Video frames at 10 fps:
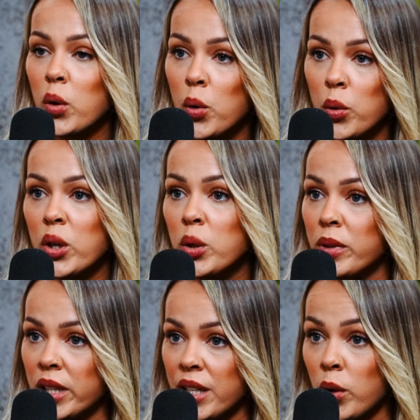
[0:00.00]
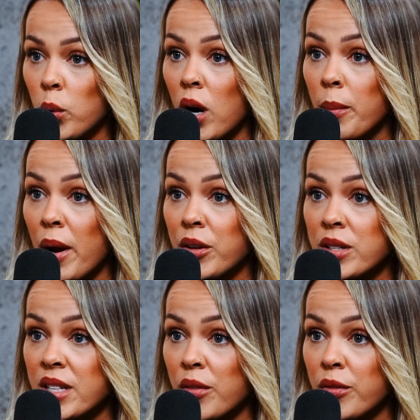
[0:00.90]
Who do you believe you are about
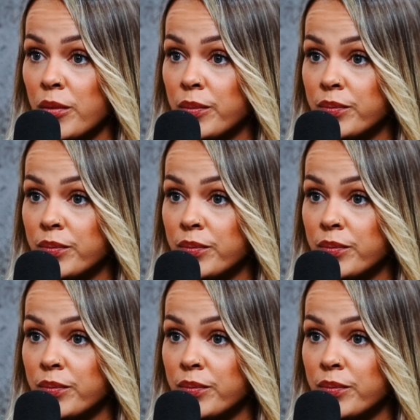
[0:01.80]
yourself?